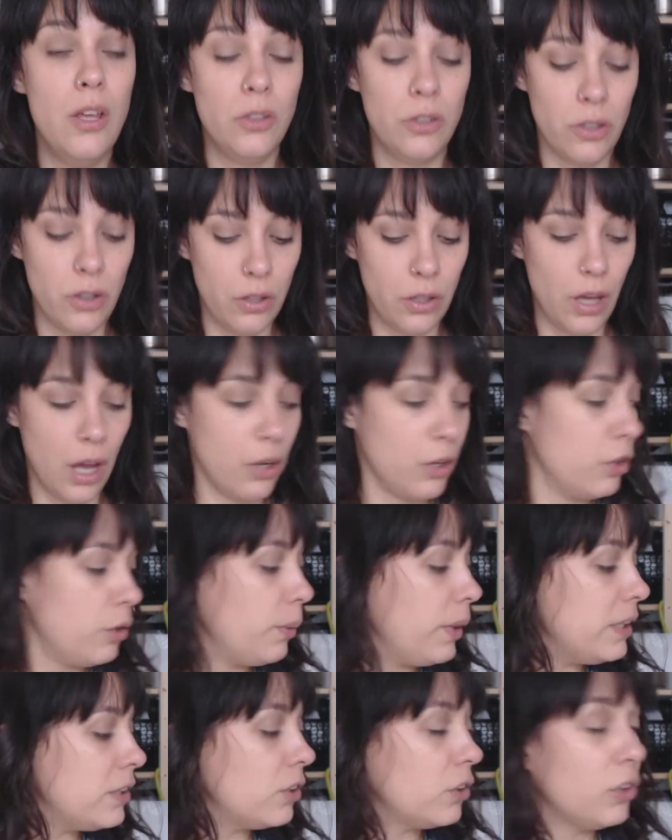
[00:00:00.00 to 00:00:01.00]
So a
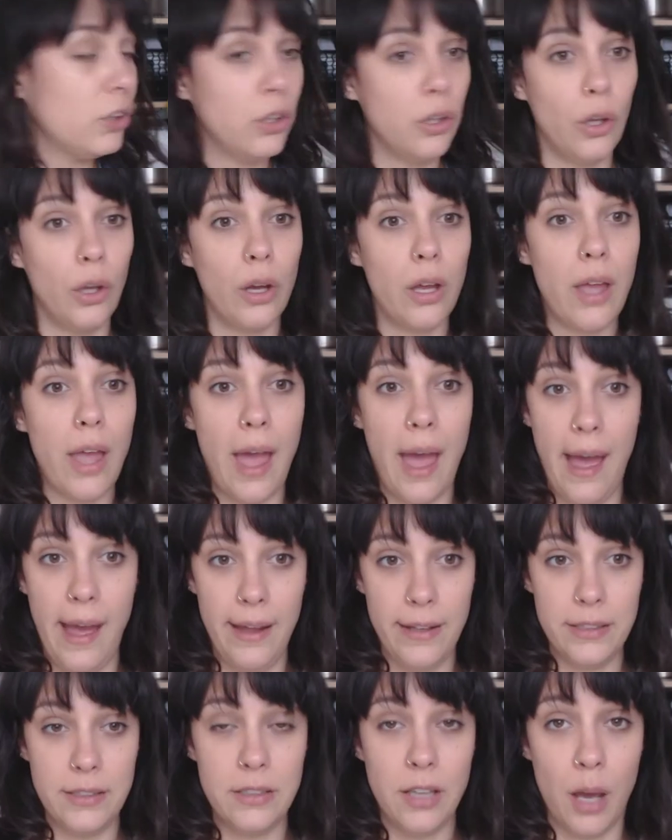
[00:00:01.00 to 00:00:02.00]
good way to look
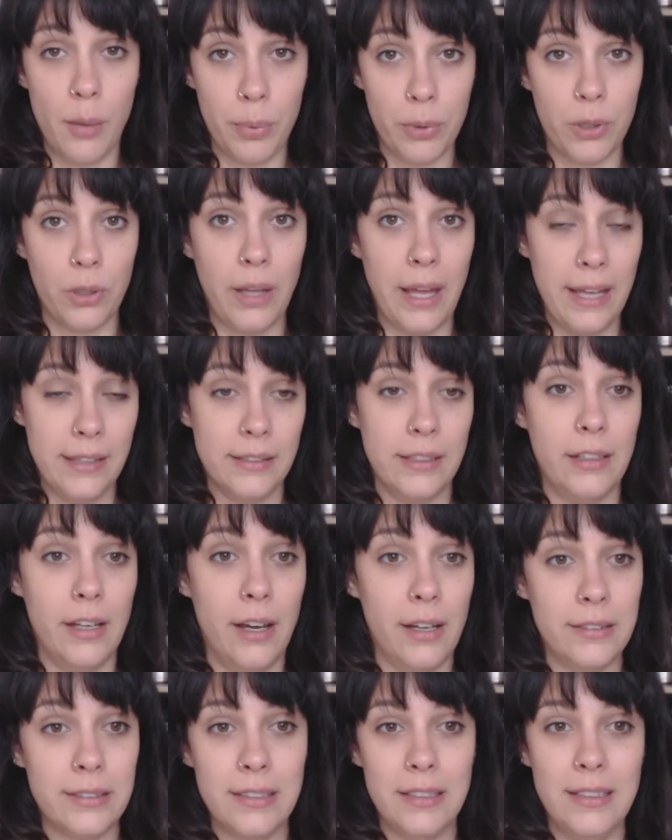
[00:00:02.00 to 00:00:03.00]
at topical
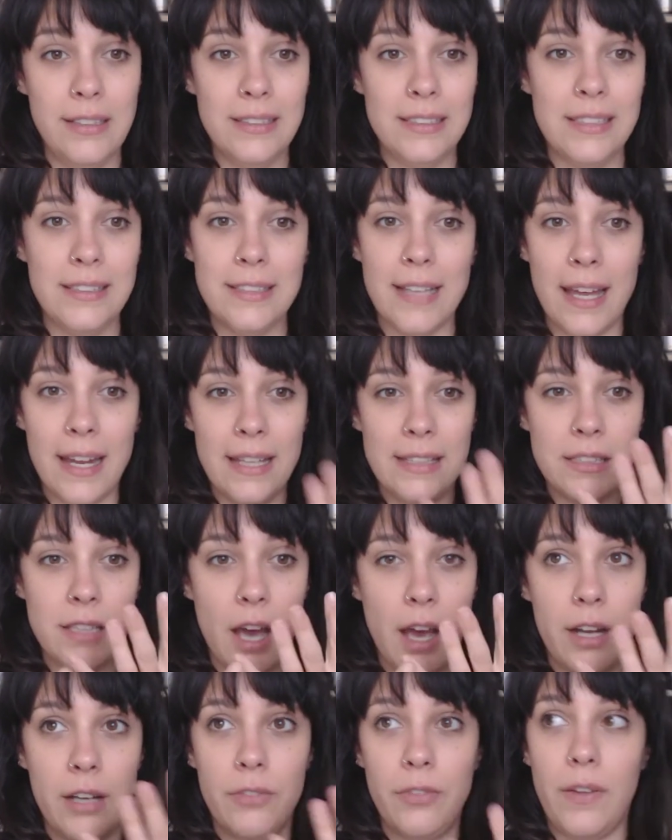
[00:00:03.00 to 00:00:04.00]
antioxidants is that it's
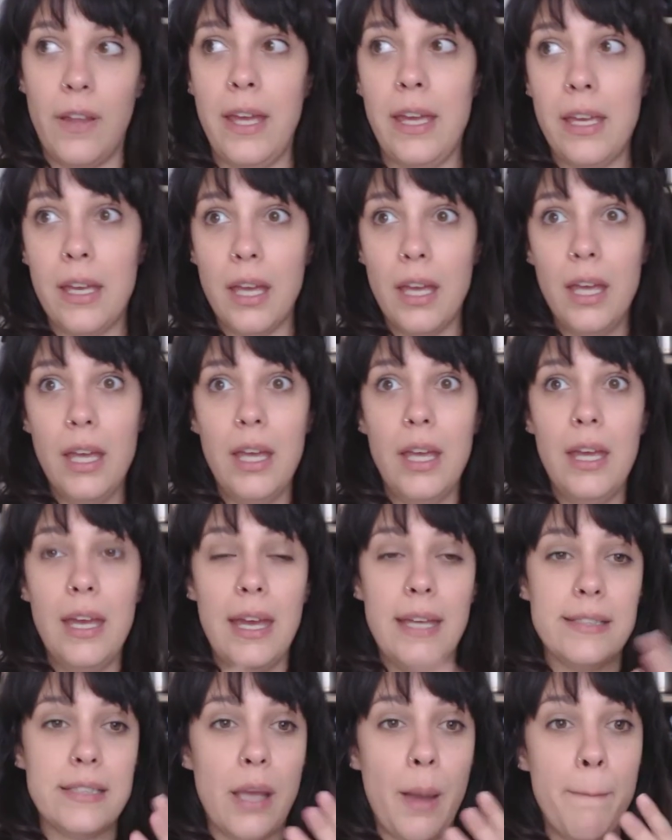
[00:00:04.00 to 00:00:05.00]
kind of like,
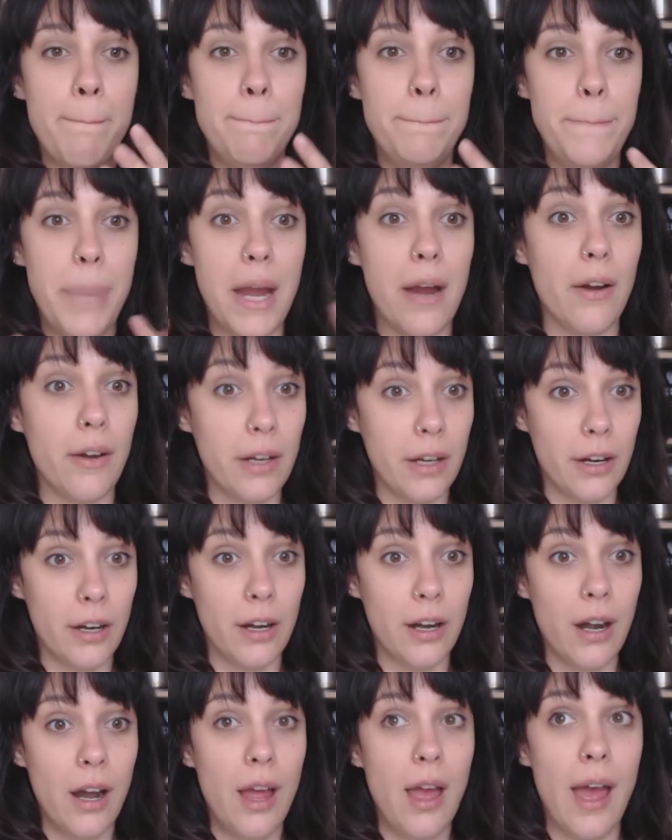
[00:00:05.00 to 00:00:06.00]
it's like a
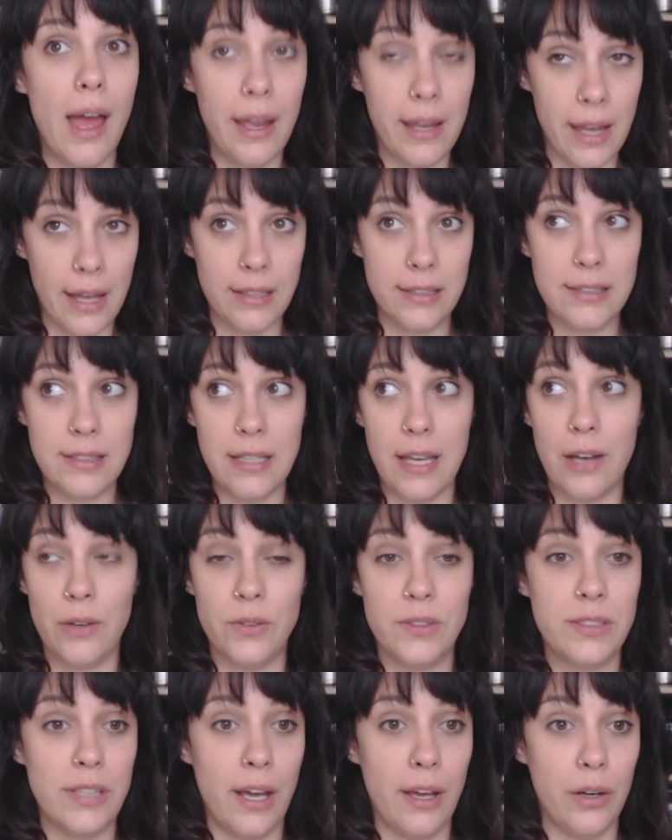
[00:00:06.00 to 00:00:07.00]
barrier against the
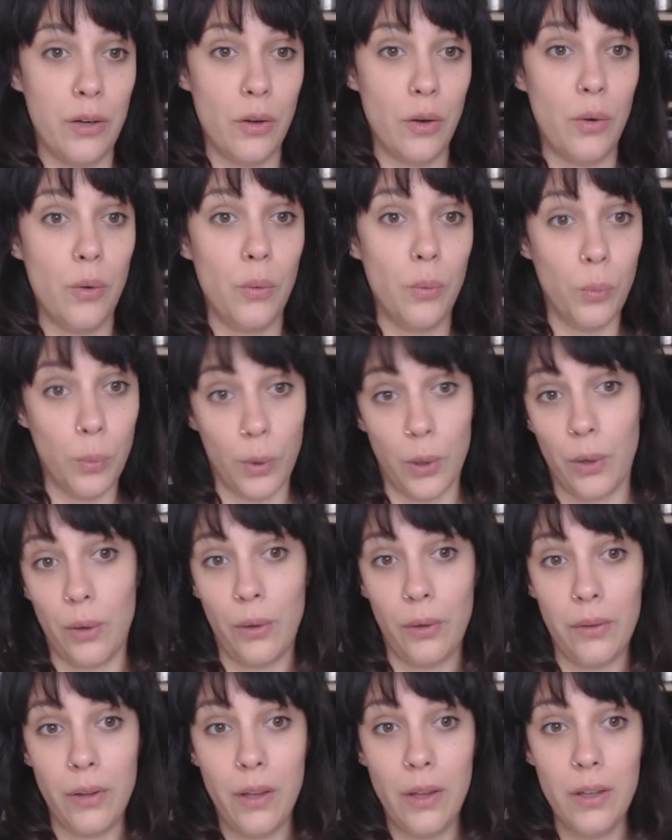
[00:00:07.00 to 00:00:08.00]
outside
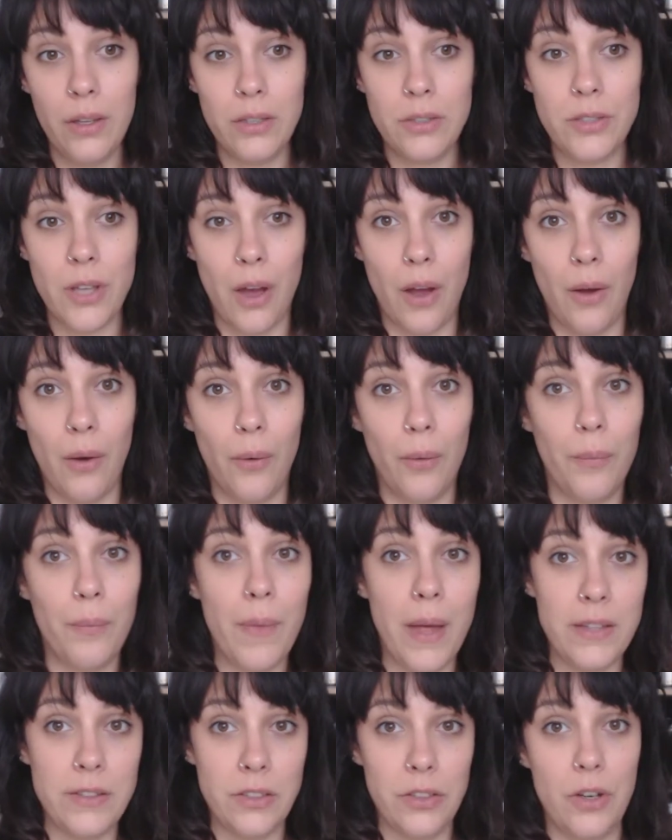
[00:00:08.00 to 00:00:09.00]
world. So
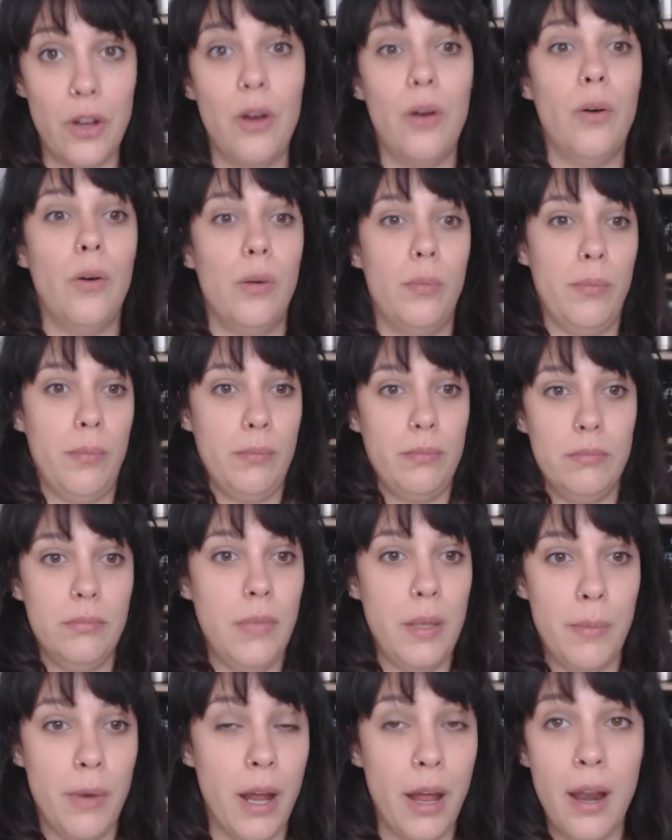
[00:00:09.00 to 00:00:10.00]
as you know, or
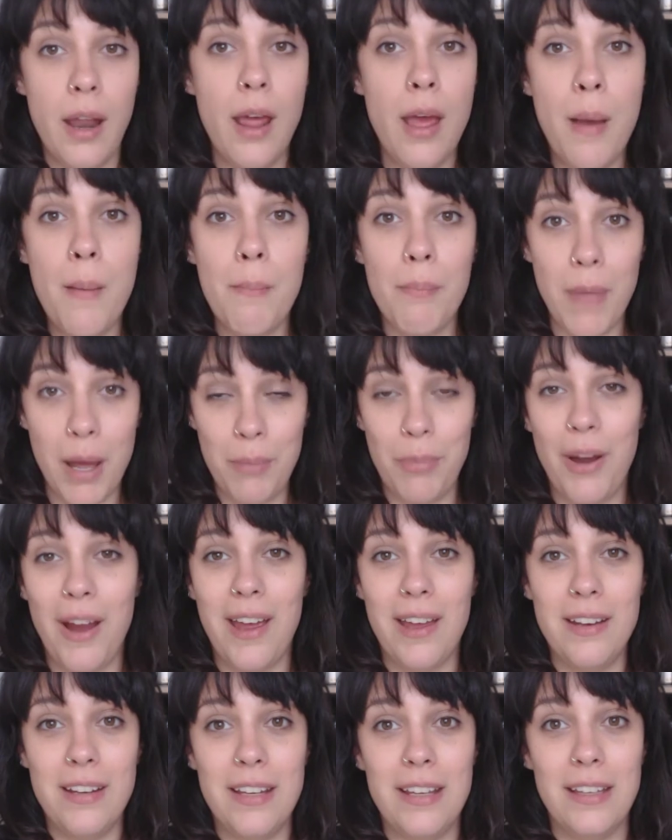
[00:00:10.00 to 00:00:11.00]
maybe not, my
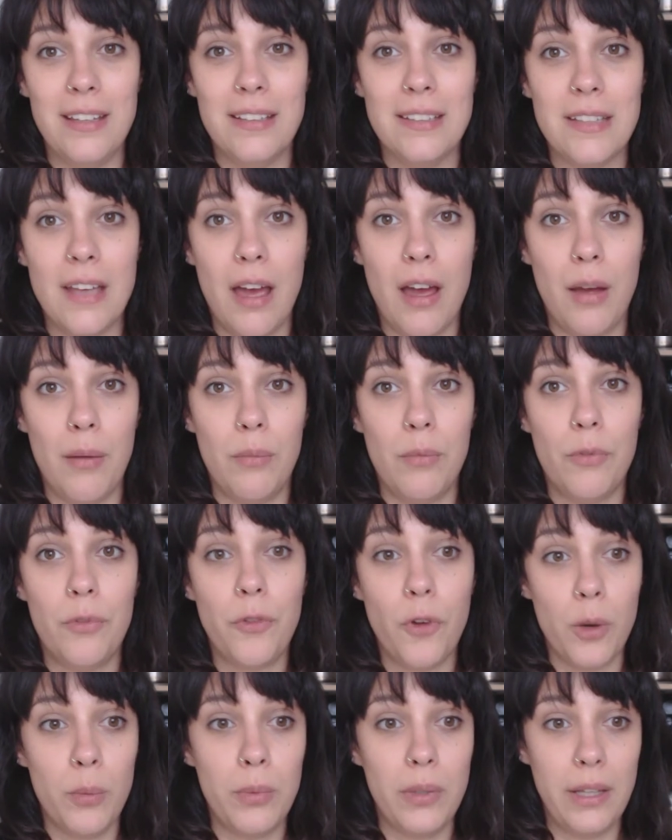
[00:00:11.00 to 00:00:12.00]
brand is
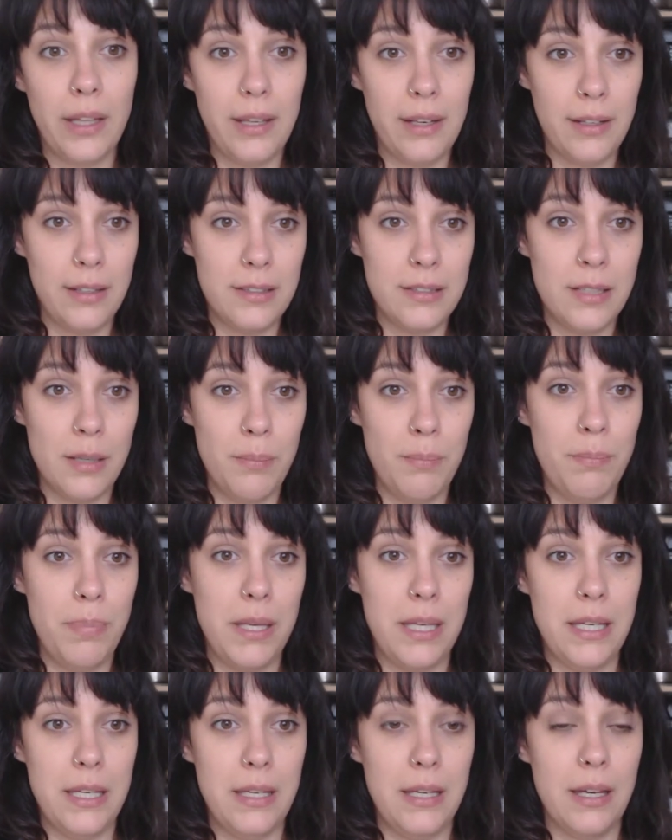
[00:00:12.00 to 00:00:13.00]
formulated to
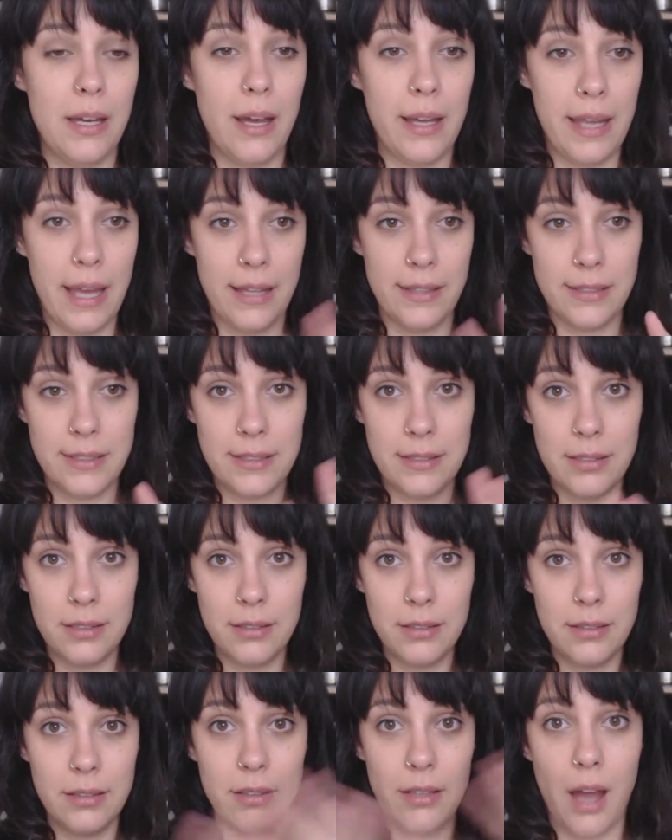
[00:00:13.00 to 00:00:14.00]
be against
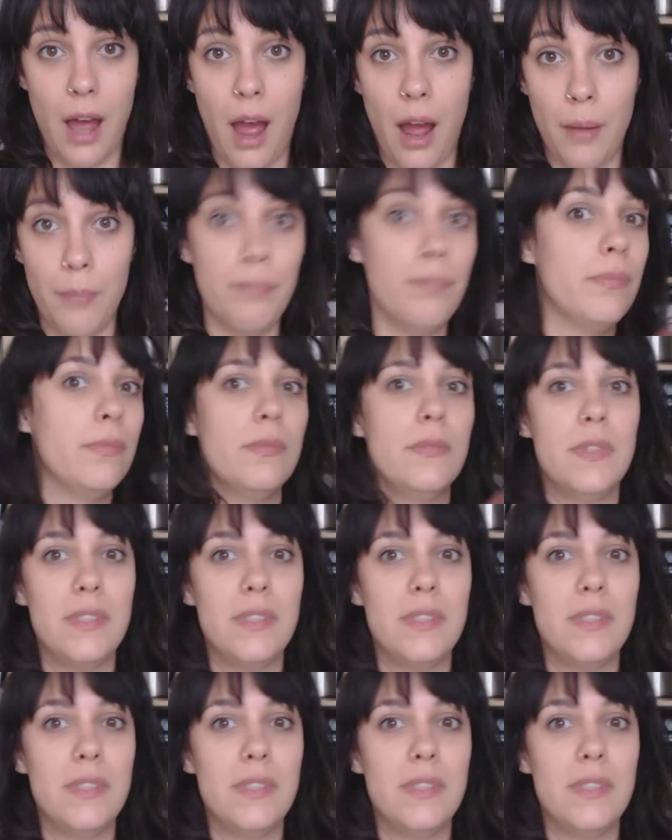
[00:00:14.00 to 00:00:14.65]
the